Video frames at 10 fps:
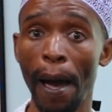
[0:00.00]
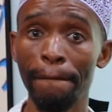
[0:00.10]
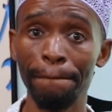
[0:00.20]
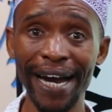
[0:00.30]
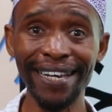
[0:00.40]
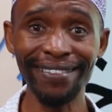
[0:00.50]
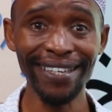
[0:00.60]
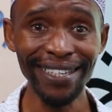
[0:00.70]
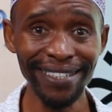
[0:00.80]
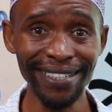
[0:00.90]
By
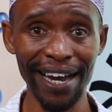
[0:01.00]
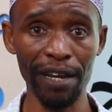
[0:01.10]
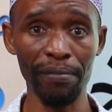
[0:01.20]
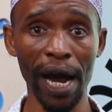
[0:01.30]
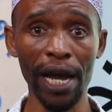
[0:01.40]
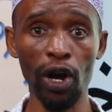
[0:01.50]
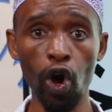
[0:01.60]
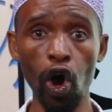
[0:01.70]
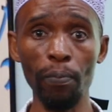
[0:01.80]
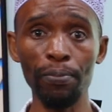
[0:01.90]
this time, I
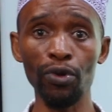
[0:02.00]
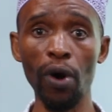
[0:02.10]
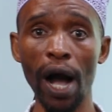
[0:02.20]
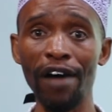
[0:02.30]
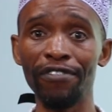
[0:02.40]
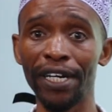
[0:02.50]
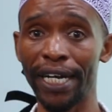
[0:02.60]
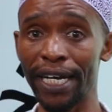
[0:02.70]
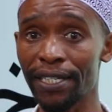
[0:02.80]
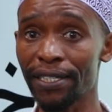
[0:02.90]
hope you have an
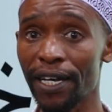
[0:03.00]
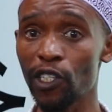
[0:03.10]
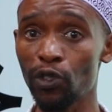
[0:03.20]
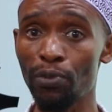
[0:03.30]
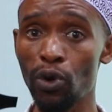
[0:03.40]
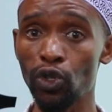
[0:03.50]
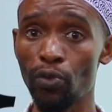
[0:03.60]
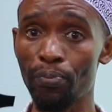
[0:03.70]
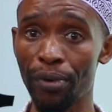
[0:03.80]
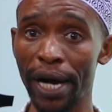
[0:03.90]
exercise book to
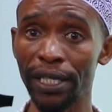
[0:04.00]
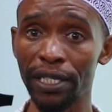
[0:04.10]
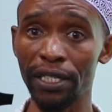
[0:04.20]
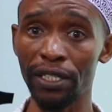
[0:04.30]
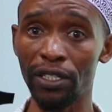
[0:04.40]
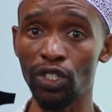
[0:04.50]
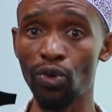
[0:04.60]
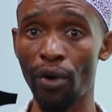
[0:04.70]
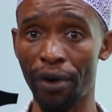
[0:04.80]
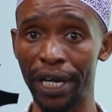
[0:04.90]
practice
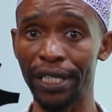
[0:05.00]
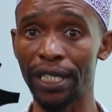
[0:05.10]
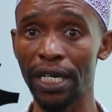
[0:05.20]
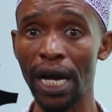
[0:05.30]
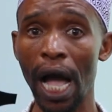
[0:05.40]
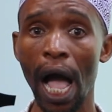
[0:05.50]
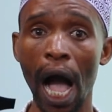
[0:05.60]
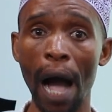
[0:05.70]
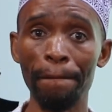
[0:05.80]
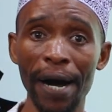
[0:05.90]
your writing
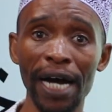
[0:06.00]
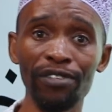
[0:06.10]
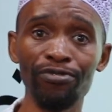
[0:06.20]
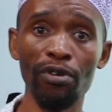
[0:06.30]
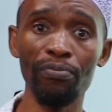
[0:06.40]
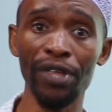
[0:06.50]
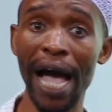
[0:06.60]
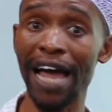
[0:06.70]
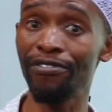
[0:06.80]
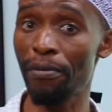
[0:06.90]
apart from the
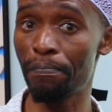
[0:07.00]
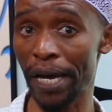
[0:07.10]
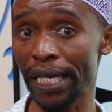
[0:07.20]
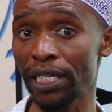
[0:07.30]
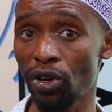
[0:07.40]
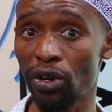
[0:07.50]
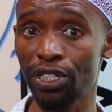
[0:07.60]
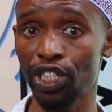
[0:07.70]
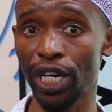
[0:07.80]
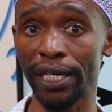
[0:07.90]
alphabetical
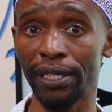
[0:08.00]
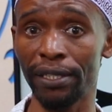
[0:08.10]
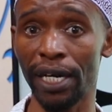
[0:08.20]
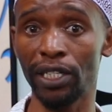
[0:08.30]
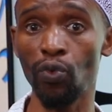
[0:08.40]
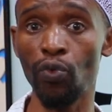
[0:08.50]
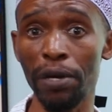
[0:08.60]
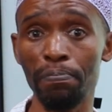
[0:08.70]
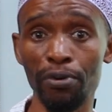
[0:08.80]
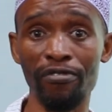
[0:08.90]
chart that we
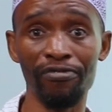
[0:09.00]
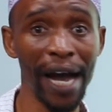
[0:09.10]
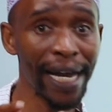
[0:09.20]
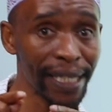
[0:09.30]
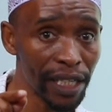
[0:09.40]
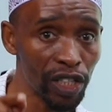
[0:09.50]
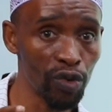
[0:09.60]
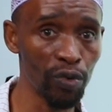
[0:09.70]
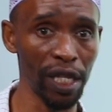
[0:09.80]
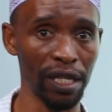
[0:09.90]
provided you
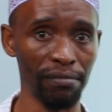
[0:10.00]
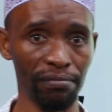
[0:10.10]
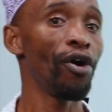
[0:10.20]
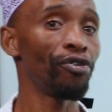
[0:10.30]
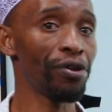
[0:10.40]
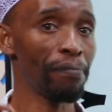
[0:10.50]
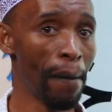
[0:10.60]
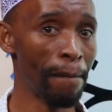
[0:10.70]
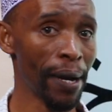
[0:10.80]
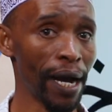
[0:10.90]
with.
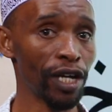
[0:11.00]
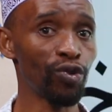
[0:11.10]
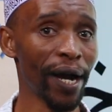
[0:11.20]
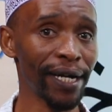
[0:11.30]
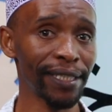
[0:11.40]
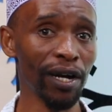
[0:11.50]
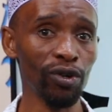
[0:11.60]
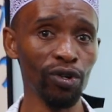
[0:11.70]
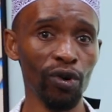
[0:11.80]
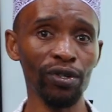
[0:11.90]
Remember, you can
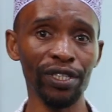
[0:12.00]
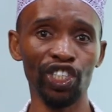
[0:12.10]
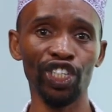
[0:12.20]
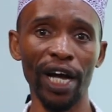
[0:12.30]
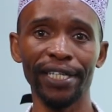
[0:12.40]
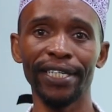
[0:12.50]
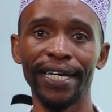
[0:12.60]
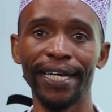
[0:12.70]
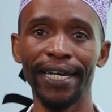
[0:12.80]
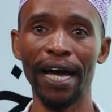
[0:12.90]
download the chart
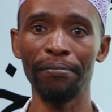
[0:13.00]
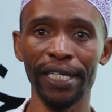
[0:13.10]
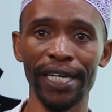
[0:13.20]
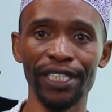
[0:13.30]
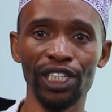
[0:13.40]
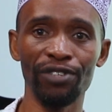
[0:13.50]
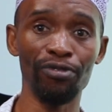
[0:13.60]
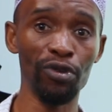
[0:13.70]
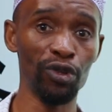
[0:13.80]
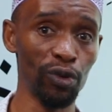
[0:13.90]
and laminate it
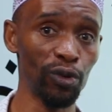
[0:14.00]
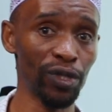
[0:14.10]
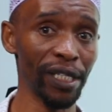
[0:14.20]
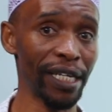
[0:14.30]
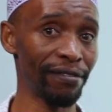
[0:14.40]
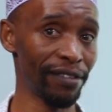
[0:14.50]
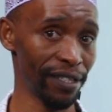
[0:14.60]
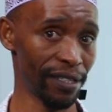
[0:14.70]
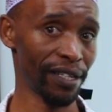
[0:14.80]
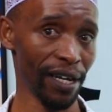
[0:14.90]
for use in
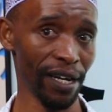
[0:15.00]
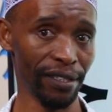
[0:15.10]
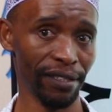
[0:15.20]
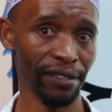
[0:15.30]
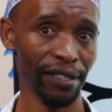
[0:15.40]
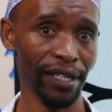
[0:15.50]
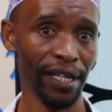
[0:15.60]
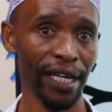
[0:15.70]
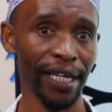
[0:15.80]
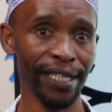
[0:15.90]
this class.
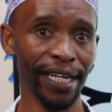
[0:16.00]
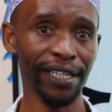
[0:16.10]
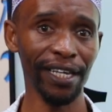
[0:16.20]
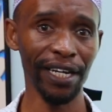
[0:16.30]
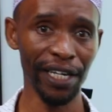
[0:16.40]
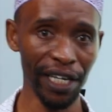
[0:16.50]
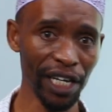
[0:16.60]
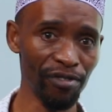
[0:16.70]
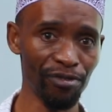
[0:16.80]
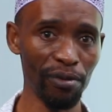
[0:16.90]
Get the
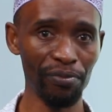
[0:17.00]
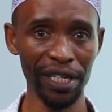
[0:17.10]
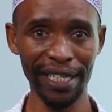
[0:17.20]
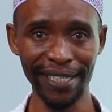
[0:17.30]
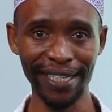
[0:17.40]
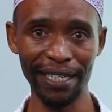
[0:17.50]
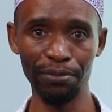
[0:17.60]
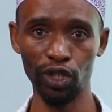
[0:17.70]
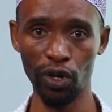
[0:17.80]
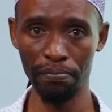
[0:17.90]
link from the
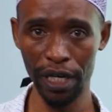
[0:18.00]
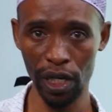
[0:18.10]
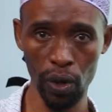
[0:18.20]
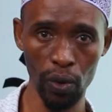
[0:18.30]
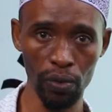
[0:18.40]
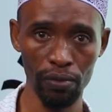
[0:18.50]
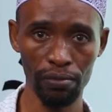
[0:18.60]
description below.